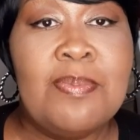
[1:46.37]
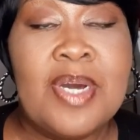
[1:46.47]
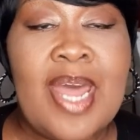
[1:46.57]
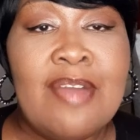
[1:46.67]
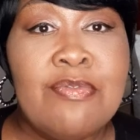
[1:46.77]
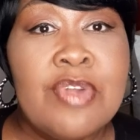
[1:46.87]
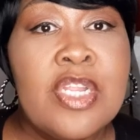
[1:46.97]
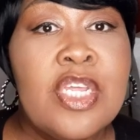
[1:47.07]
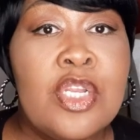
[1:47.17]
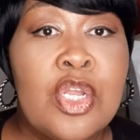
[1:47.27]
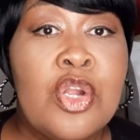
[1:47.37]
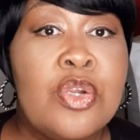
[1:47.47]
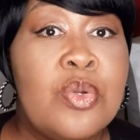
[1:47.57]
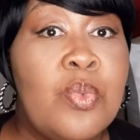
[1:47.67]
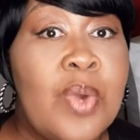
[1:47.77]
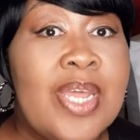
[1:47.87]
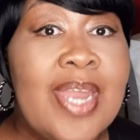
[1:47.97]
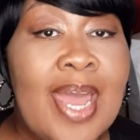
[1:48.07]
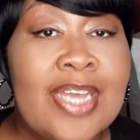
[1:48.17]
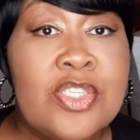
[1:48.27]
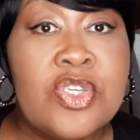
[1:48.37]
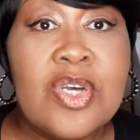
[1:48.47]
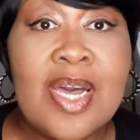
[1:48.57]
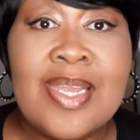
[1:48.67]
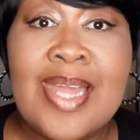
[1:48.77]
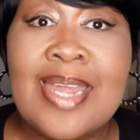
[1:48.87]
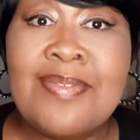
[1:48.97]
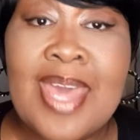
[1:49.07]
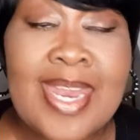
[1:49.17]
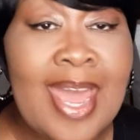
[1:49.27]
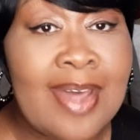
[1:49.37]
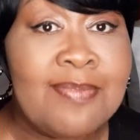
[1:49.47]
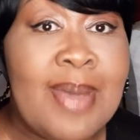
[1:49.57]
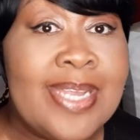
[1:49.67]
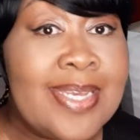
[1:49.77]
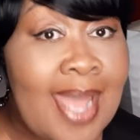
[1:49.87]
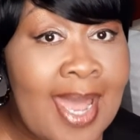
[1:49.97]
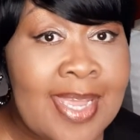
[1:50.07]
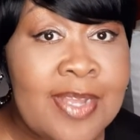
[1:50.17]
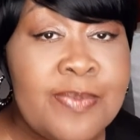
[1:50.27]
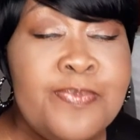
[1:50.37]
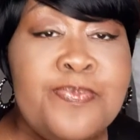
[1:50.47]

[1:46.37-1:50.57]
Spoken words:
but I really learned when I took a lot of that out of my diet,